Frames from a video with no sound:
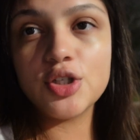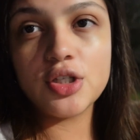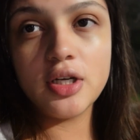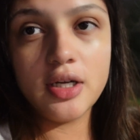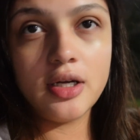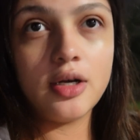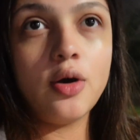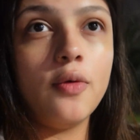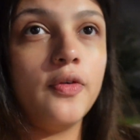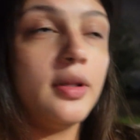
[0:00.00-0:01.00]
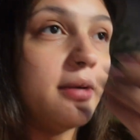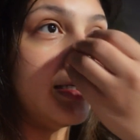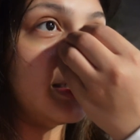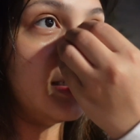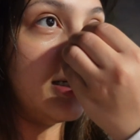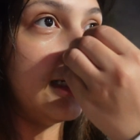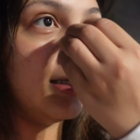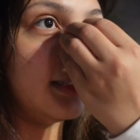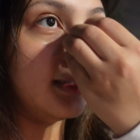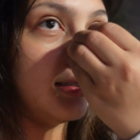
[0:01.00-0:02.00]
just gonna hope for the best
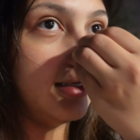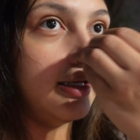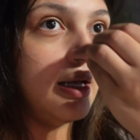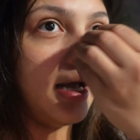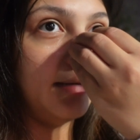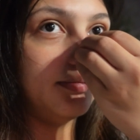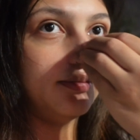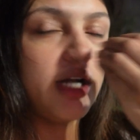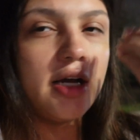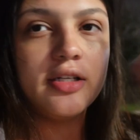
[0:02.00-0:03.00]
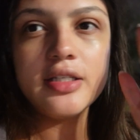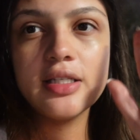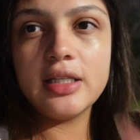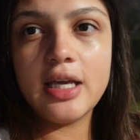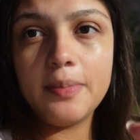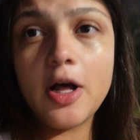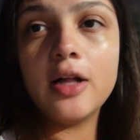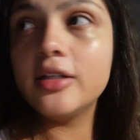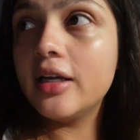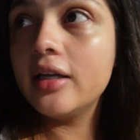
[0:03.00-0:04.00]
tonight. I'm not gonna sleep Holy
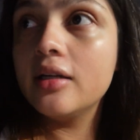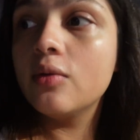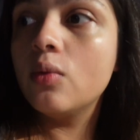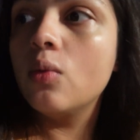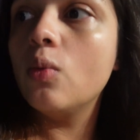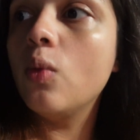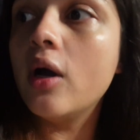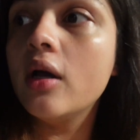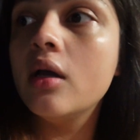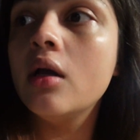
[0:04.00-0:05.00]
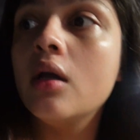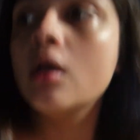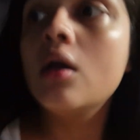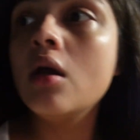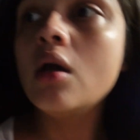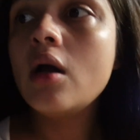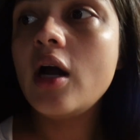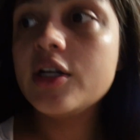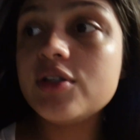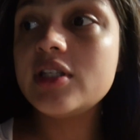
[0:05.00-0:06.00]
all night. Shit, that's what? a big poop.
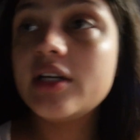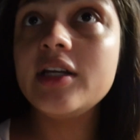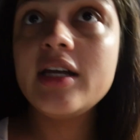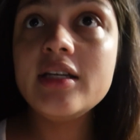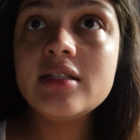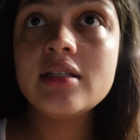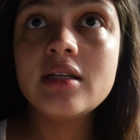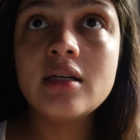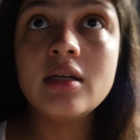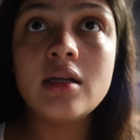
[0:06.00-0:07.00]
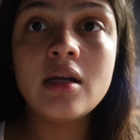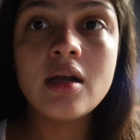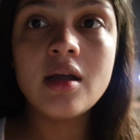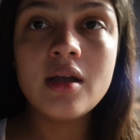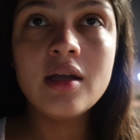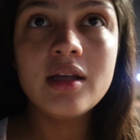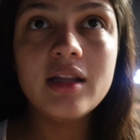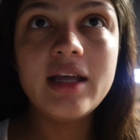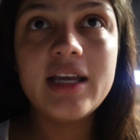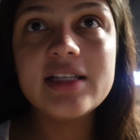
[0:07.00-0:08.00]
Are you serious? Biggest so far.
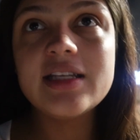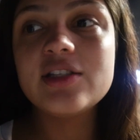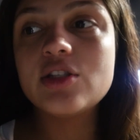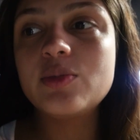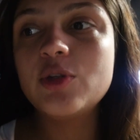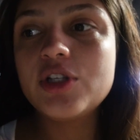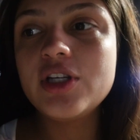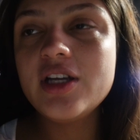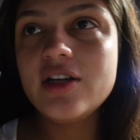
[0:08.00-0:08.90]
Like, is it smushy